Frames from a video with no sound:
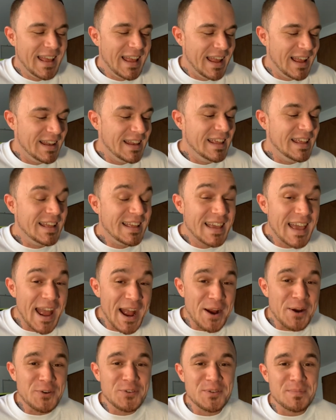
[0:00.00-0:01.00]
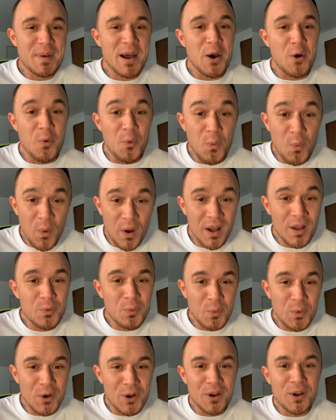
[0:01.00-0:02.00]
And he cares about what
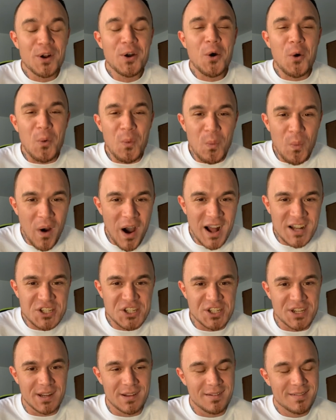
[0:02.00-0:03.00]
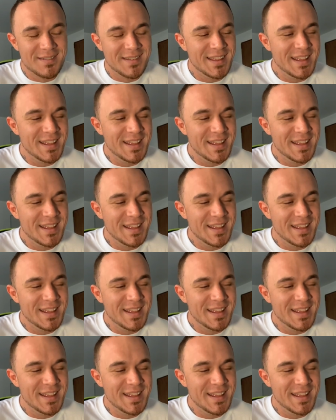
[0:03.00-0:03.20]
we're watching.